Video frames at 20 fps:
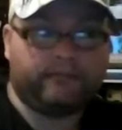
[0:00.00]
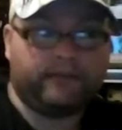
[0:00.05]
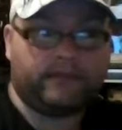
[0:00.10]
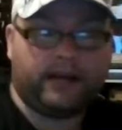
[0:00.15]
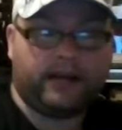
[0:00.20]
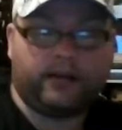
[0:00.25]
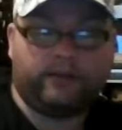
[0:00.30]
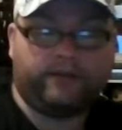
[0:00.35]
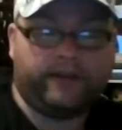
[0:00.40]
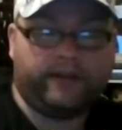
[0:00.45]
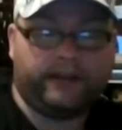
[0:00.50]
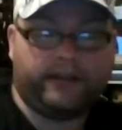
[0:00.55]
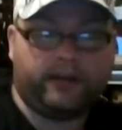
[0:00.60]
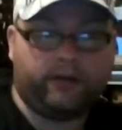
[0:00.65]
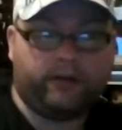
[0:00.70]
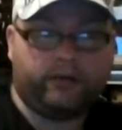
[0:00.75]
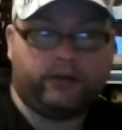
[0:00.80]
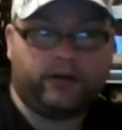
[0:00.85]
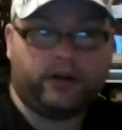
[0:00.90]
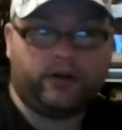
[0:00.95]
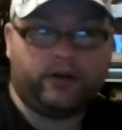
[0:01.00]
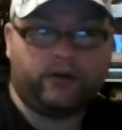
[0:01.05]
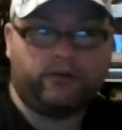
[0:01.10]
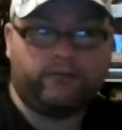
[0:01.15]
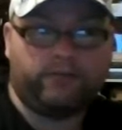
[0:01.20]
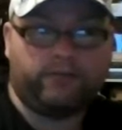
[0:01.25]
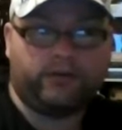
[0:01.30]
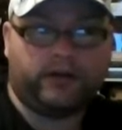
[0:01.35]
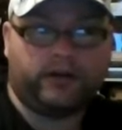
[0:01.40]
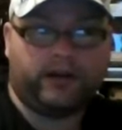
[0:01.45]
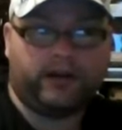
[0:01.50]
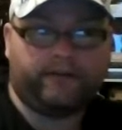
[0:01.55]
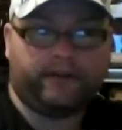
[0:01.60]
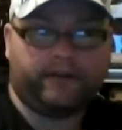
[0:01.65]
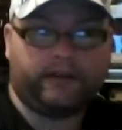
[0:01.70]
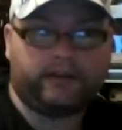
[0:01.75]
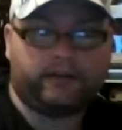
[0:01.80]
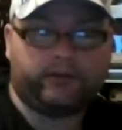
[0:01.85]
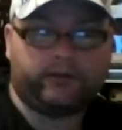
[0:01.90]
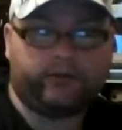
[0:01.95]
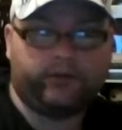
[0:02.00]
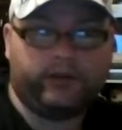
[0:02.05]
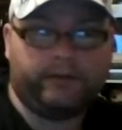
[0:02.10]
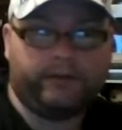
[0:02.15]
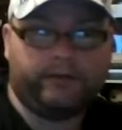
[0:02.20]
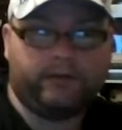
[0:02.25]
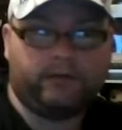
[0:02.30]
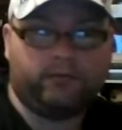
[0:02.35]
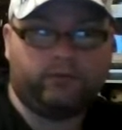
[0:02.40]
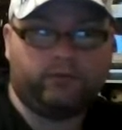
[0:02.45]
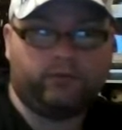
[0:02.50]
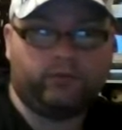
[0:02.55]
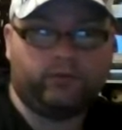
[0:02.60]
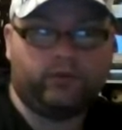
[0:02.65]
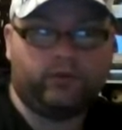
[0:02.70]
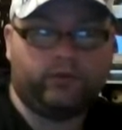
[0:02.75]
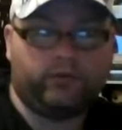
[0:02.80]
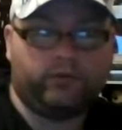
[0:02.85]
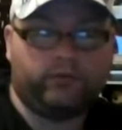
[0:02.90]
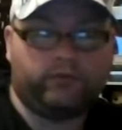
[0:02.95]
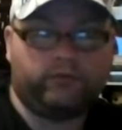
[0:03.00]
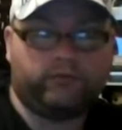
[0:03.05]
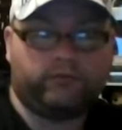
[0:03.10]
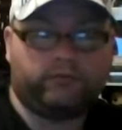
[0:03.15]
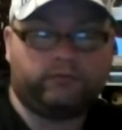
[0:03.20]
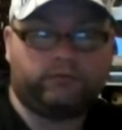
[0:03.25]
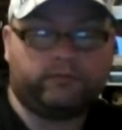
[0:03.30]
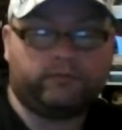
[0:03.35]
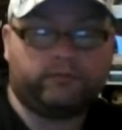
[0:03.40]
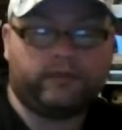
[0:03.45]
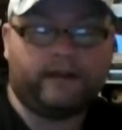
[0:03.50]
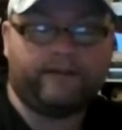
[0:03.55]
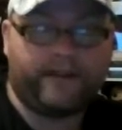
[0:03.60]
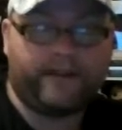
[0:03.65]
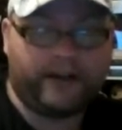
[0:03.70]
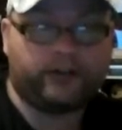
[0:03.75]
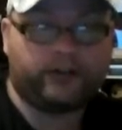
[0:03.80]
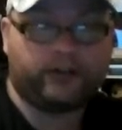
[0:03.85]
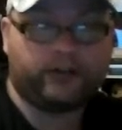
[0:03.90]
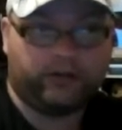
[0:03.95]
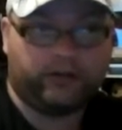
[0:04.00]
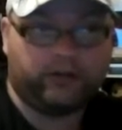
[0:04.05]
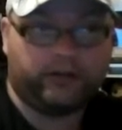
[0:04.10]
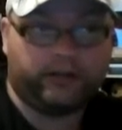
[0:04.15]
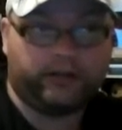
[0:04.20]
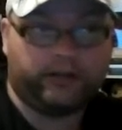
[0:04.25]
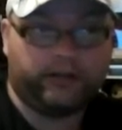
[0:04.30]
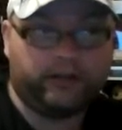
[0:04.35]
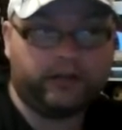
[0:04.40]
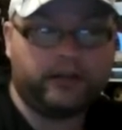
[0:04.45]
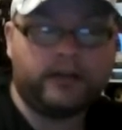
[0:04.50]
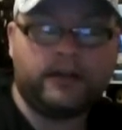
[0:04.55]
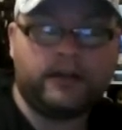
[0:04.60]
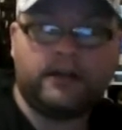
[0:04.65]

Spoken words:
I don't think it will go, but I think streaming will eventually